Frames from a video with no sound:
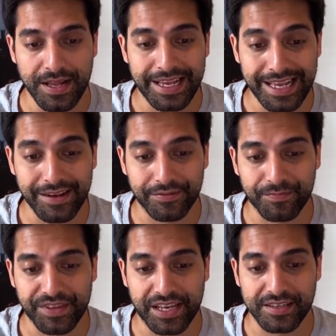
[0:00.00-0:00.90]
if
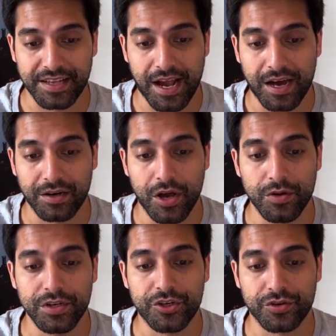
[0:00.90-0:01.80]
that is our
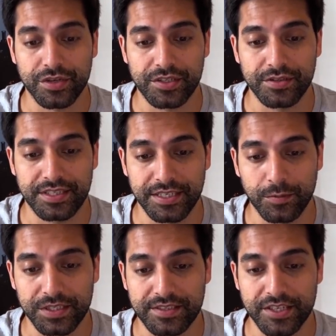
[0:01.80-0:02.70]
only choice to deal
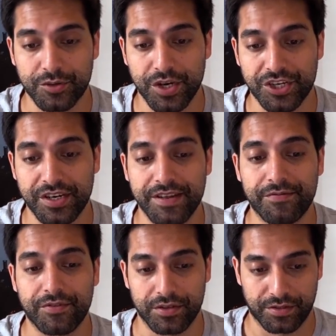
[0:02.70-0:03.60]
with the situation in
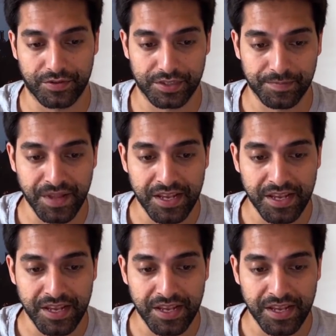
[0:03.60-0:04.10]
front of us.